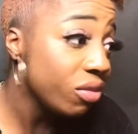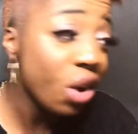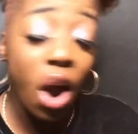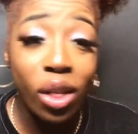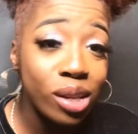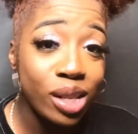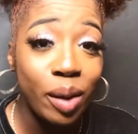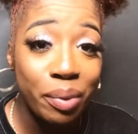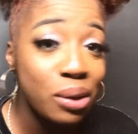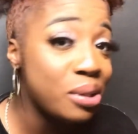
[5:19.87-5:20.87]
Are the
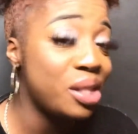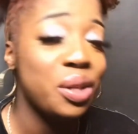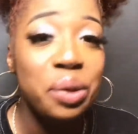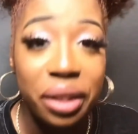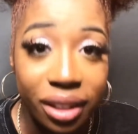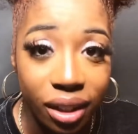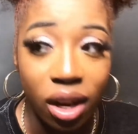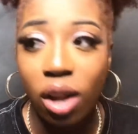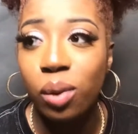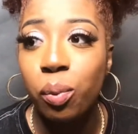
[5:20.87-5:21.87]
shampoos still good?
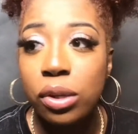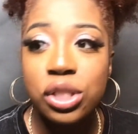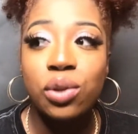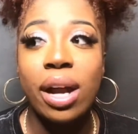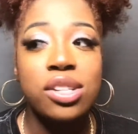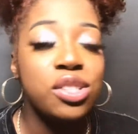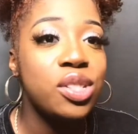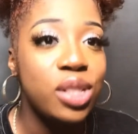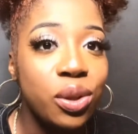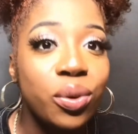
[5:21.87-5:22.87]
Are the moisturizers
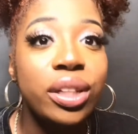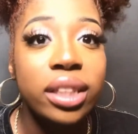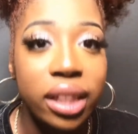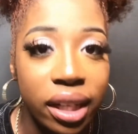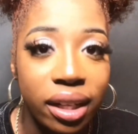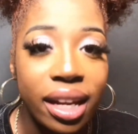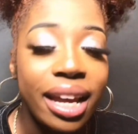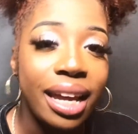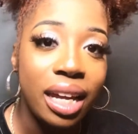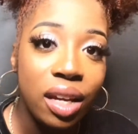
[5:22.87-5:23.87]
still good,
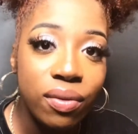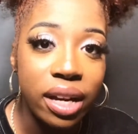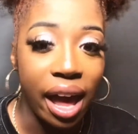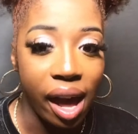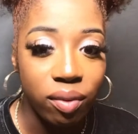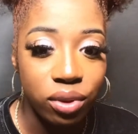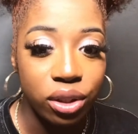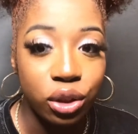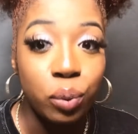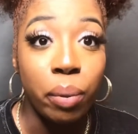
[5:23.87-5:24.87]
even after
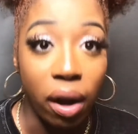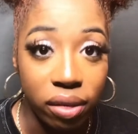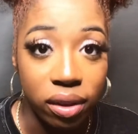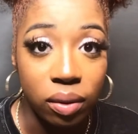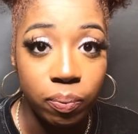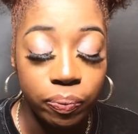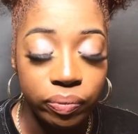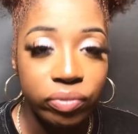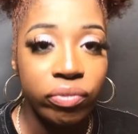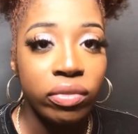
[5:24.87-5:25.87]
you bought them?
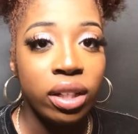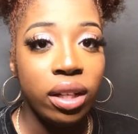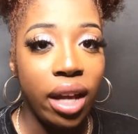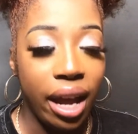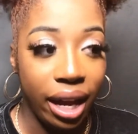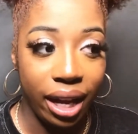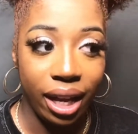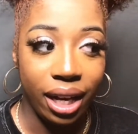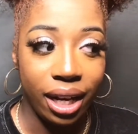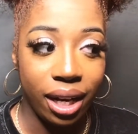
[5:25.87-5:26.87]

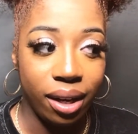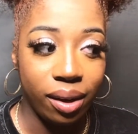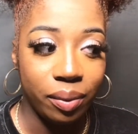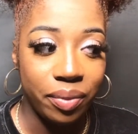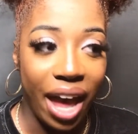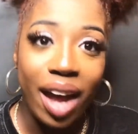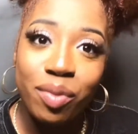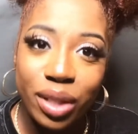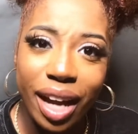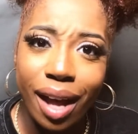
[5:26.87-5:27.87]
And
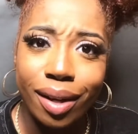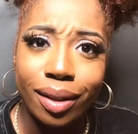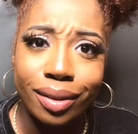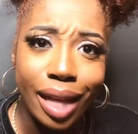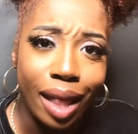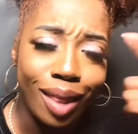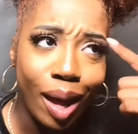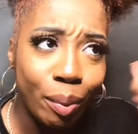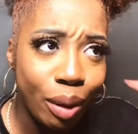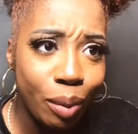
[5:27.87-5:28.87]
after kind of that
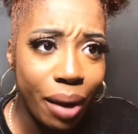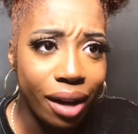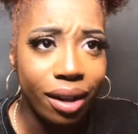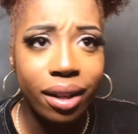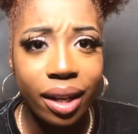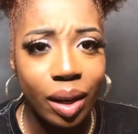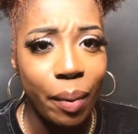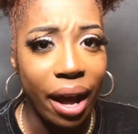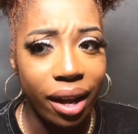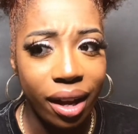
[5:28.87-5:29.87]
light bulb kind of clicking in
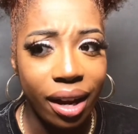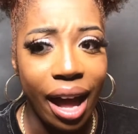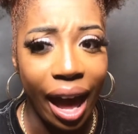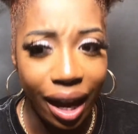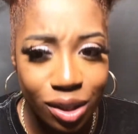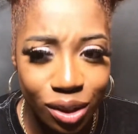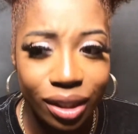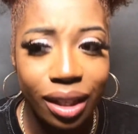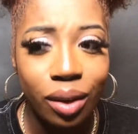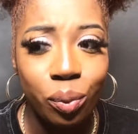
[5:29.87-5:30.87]
my head, I
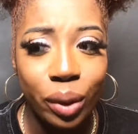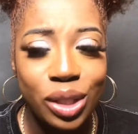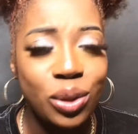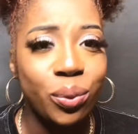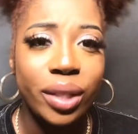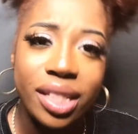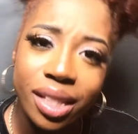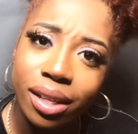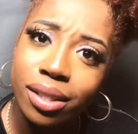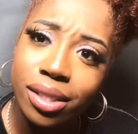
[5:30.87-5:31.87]
actually went to
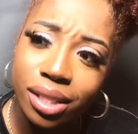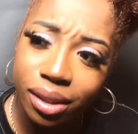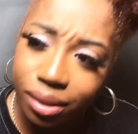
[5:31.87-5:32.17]
research